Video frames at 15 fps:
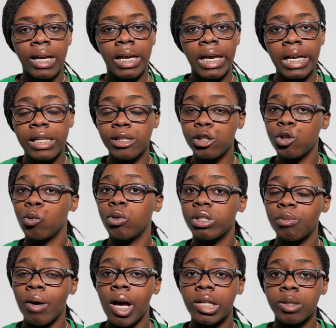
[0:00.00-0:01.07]
as soon as
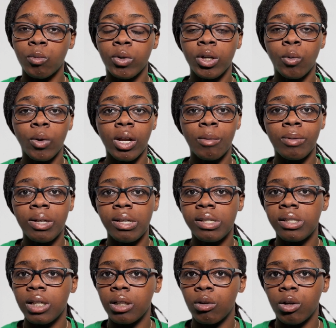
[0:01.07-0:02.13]
possible. We don't want to be
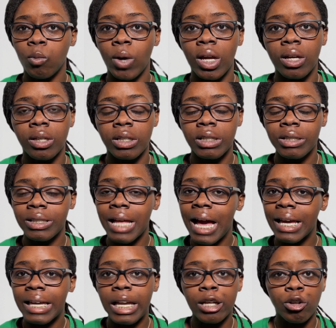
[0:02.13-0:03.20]
sitting on
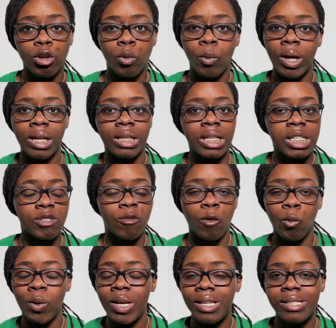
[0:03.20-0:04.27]
not getting on a waiting list for
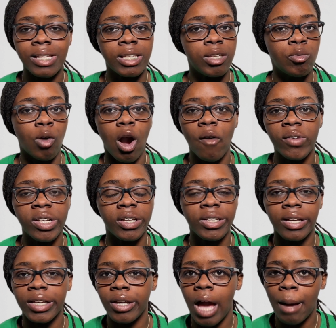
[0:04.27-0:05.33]
weeks and you already
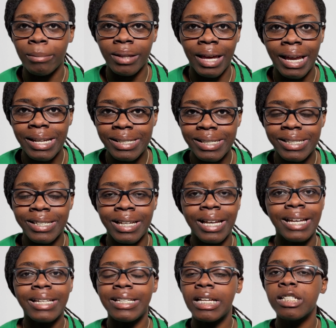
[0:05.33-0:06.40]
done your application.
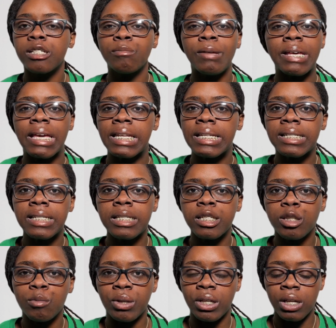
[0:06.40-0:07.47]
Doesn't make any sense to
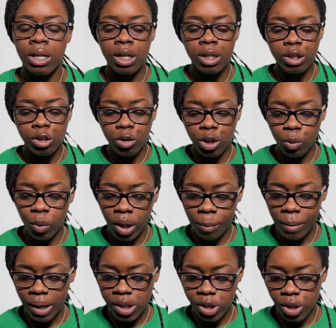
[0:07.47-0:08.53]
me. So you want to
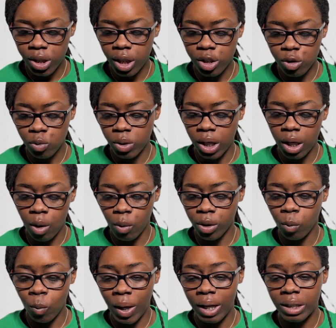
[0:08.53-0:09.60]
make sure that you get on a
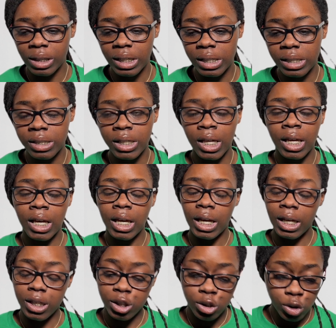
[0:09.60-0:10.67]
waiting list
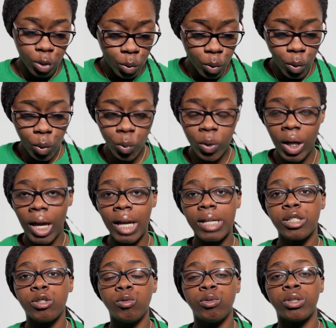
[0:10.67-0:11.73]
as soon
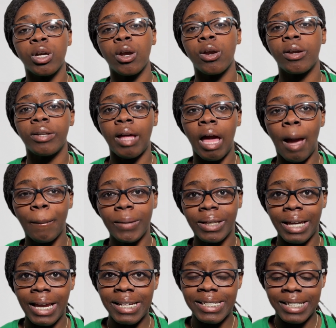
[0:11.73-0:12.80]
as you turn that
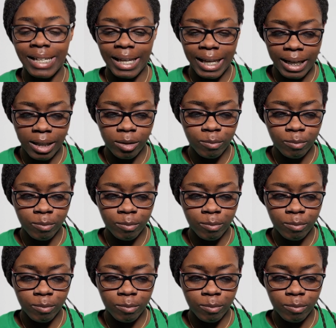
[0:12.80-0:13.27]
application in.